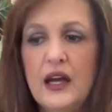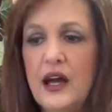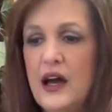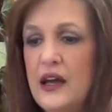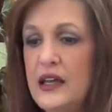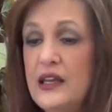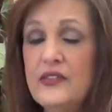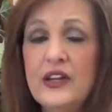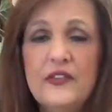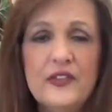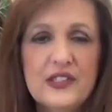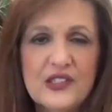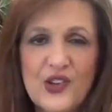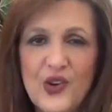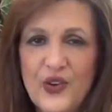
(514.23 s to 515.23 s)
even if
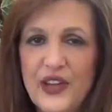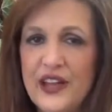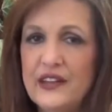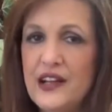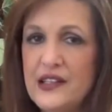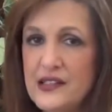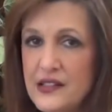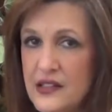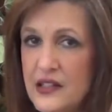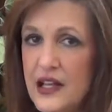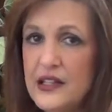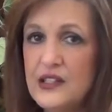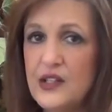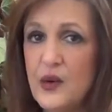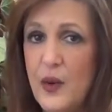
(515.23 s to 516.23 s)
it's cold out, I still
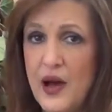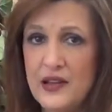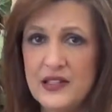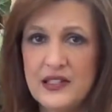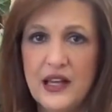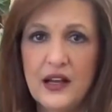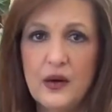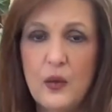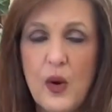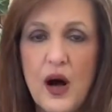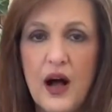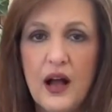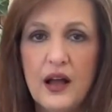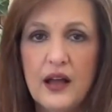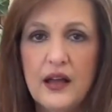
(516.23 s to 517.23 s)
like to go out and take a
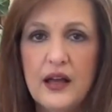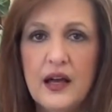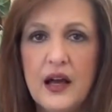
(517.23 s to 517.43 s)
walk.